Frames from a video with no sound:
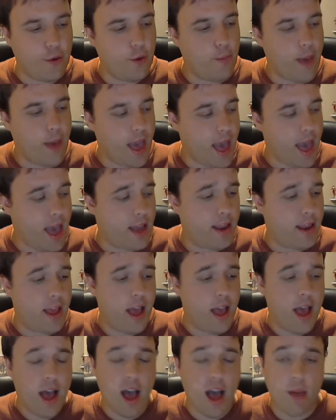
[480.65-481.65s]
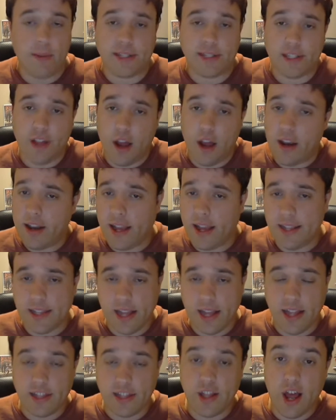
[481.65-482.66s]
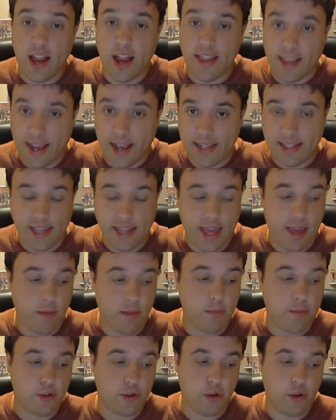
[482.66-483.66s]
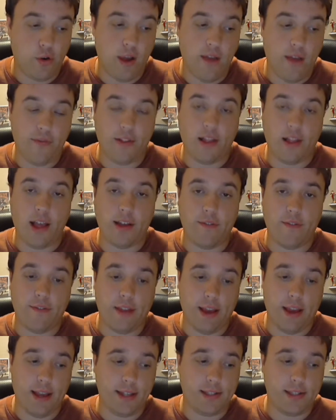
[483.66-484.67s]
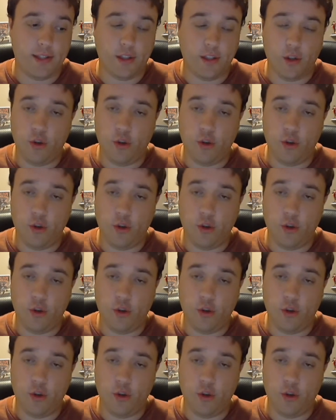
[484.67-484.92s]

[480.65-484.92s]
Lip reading: bad. It's not a dice game, so you don't have the luck of dice.